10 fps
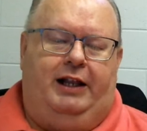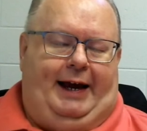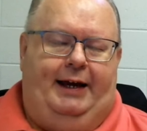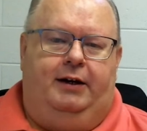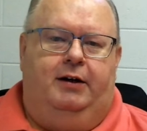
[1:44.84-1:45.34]

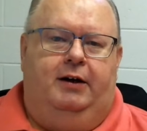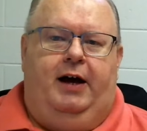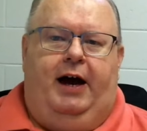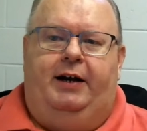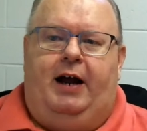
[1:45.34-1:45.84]
late
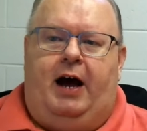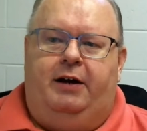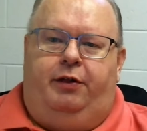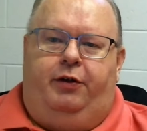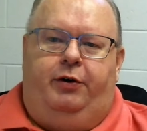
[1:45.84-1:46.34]
at
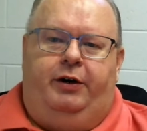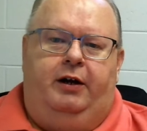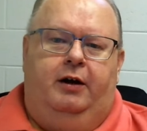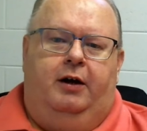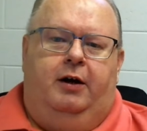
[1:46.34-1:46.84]

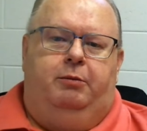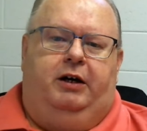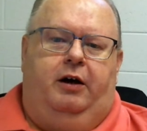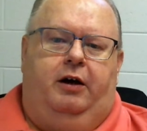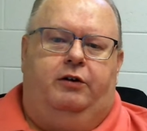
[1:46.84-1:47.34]
9:30
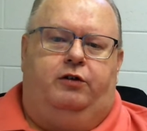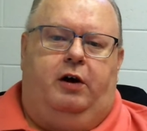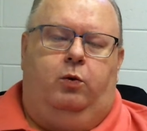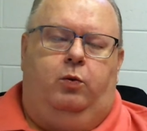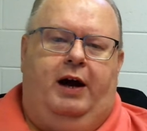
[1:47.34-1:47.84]
because
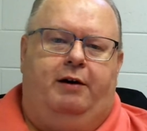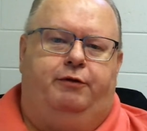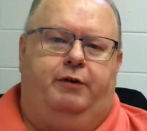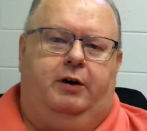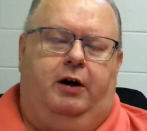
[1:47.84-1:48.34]
we
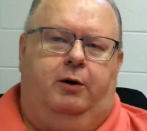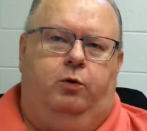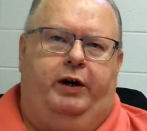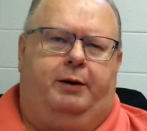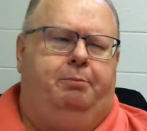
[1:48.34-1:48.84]
have
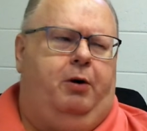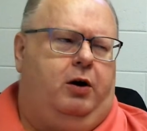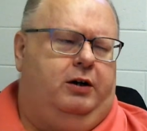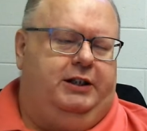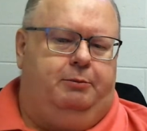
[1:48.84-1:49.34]
Rick
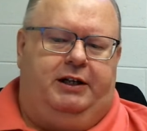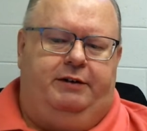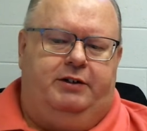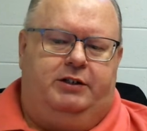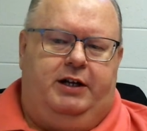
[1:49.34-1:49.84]
Barnes, I
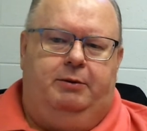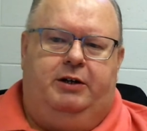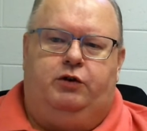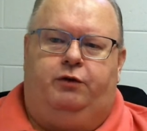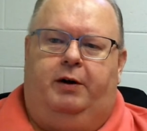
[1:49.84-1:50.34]
believe his name
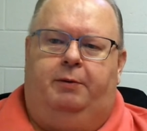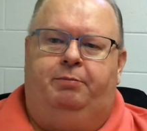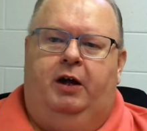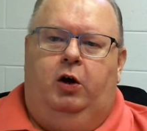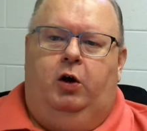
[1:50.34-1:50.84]
is,
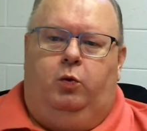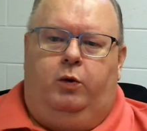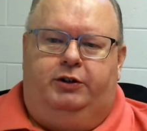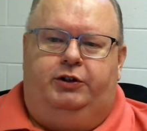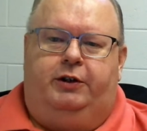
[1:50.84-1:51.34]
from
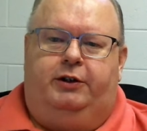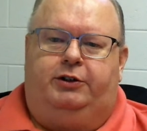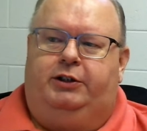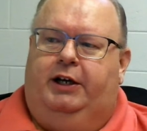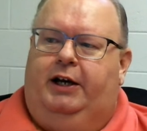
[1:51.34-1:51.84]
Word
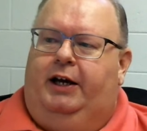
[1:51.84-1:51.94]
Search.